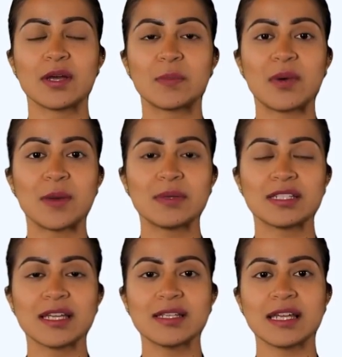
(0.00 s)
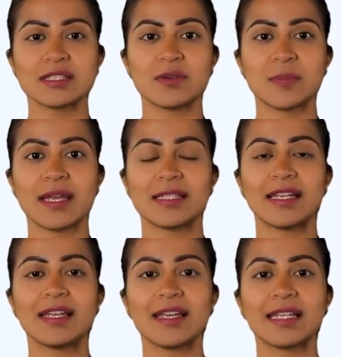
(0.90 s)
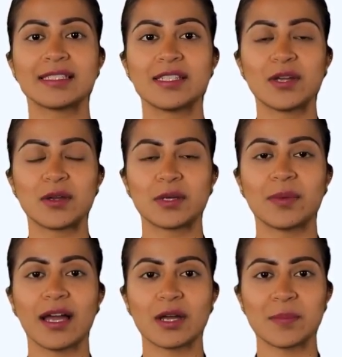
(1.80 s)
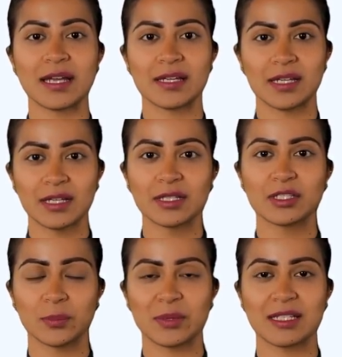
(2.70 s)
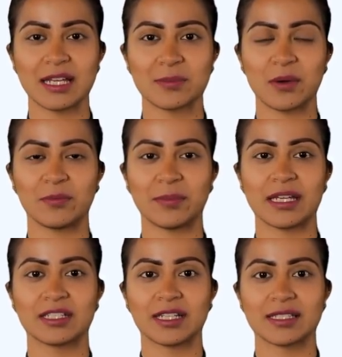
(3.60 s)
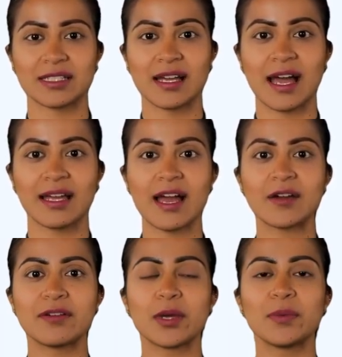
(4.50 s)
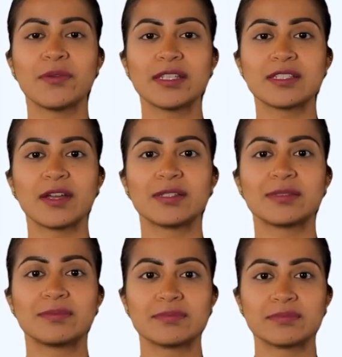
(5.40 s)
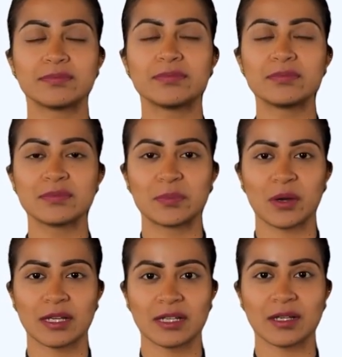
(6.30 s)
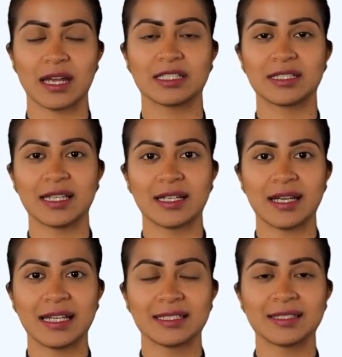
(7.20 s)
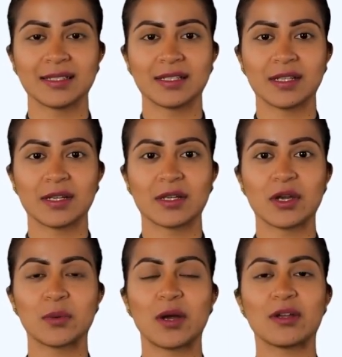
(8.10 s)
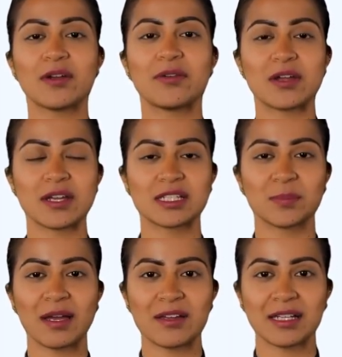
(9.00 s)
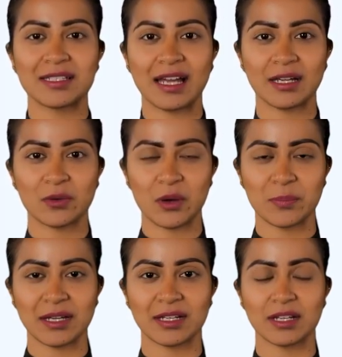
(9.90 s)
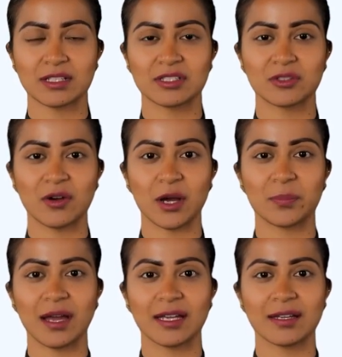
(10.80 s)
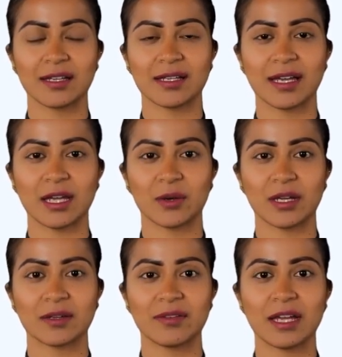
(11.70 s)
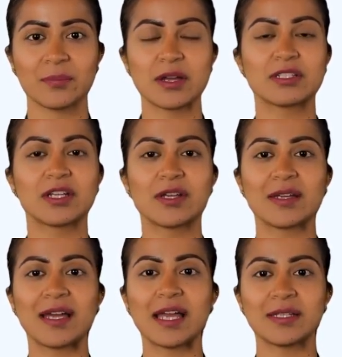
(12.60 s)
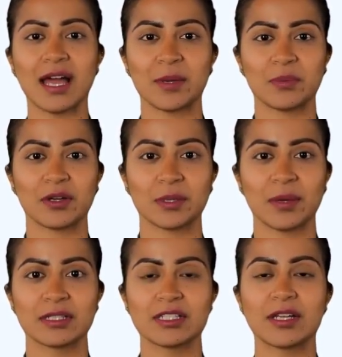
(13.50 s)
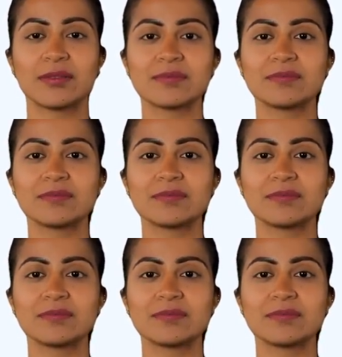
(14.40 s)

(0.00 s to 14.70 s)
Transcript: proper techniques for maintaining a sterile environment to protect both patients and healthcare professionals. Blood collection techniques. You'll learn the various methods and equipment used to draw blood, including venipuncture and capillary puncture.